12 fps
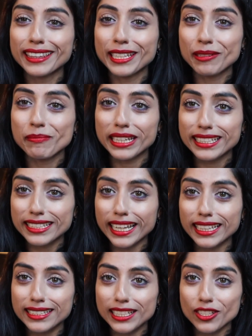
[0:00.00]
It's
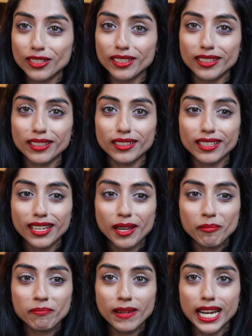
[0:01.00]
like such a
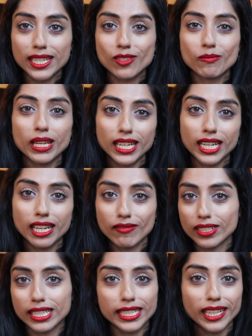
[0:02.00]
match made in
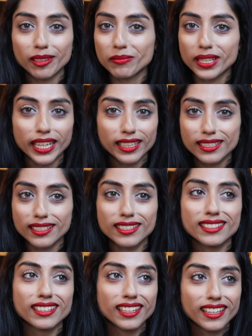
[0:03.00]
heaven type. Like
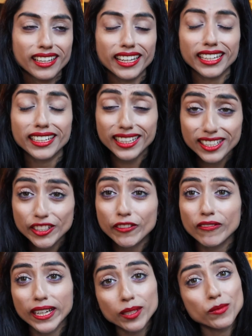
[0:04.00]
it gets the
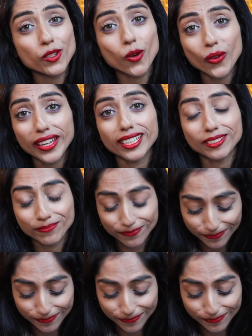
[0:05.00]
vibes going.